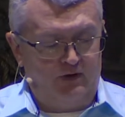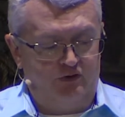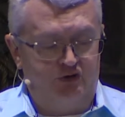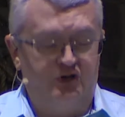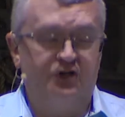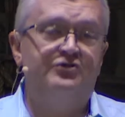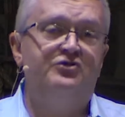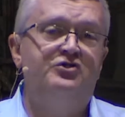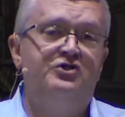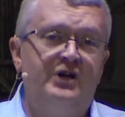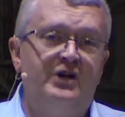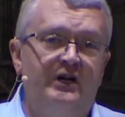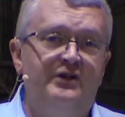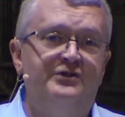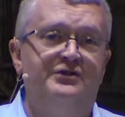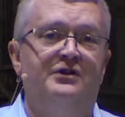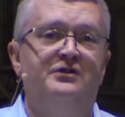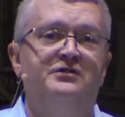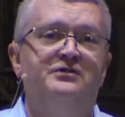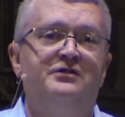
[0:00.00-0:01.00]
Just
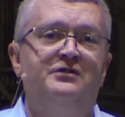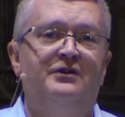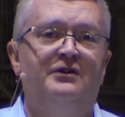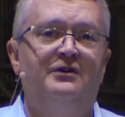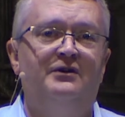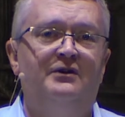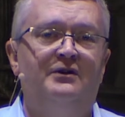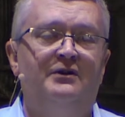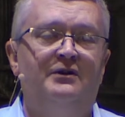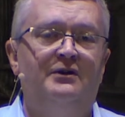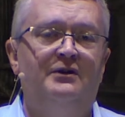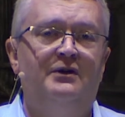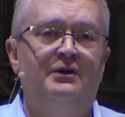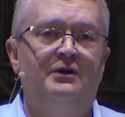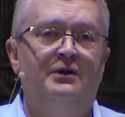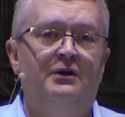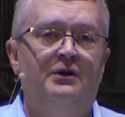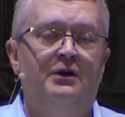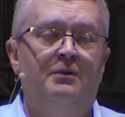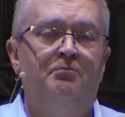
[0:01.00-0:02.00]
Jesus
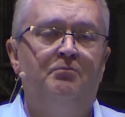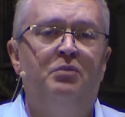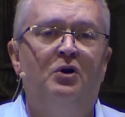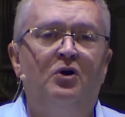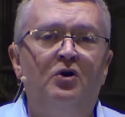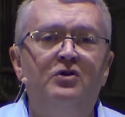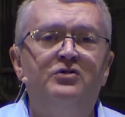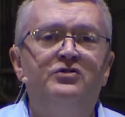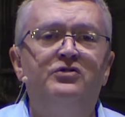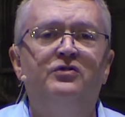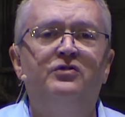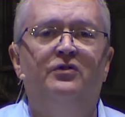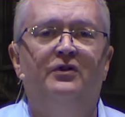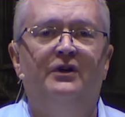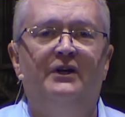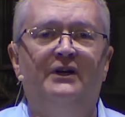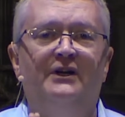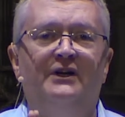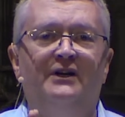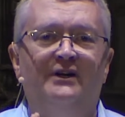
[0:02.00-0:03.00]

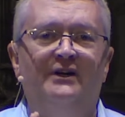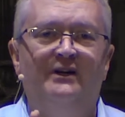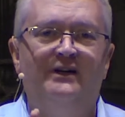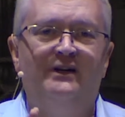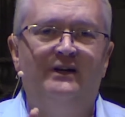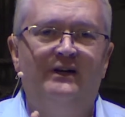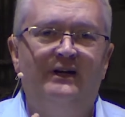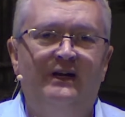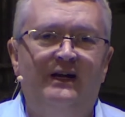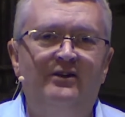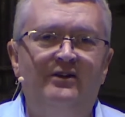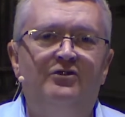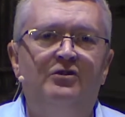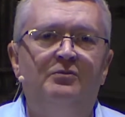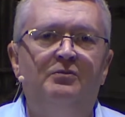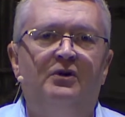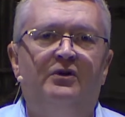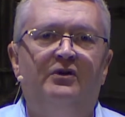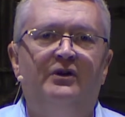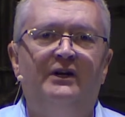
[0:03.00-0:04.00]
personally,
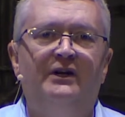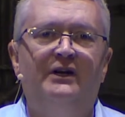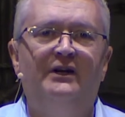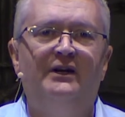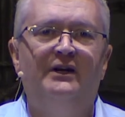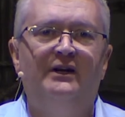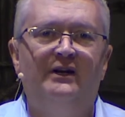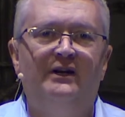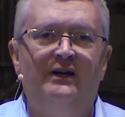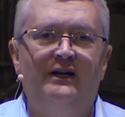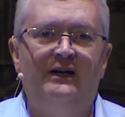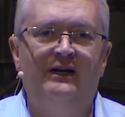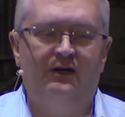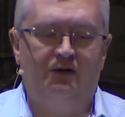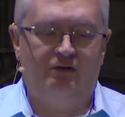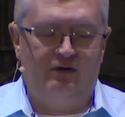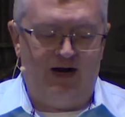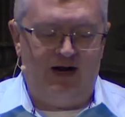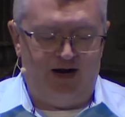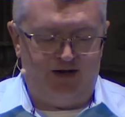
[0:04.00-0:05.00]
intimately
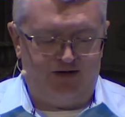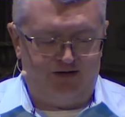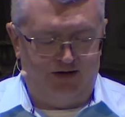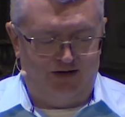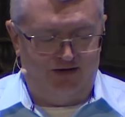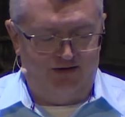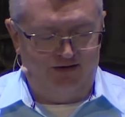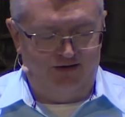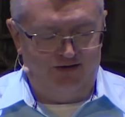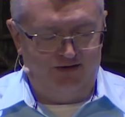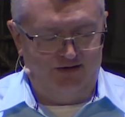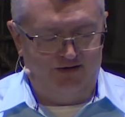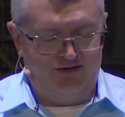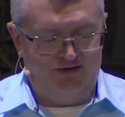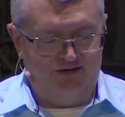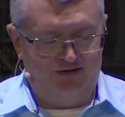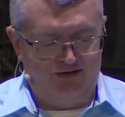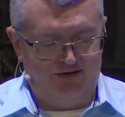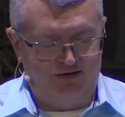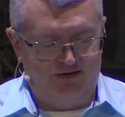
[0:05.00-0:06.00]
interacting
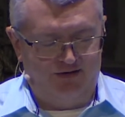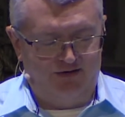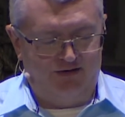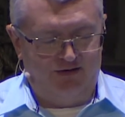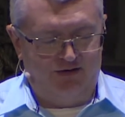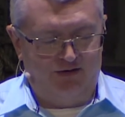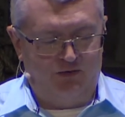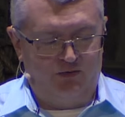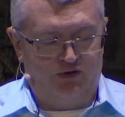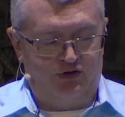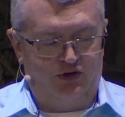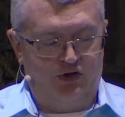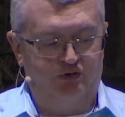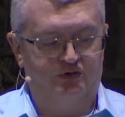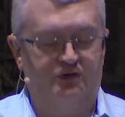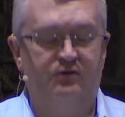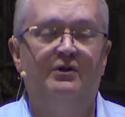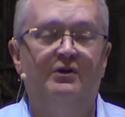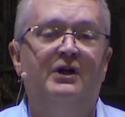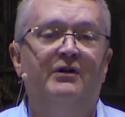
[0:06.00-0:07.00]
with
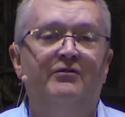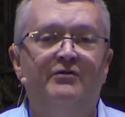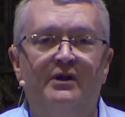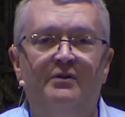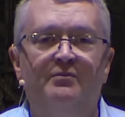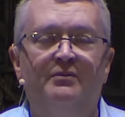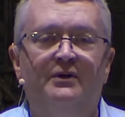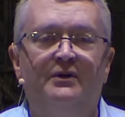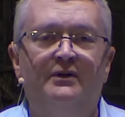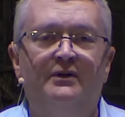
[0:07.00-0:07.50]
those who loved him.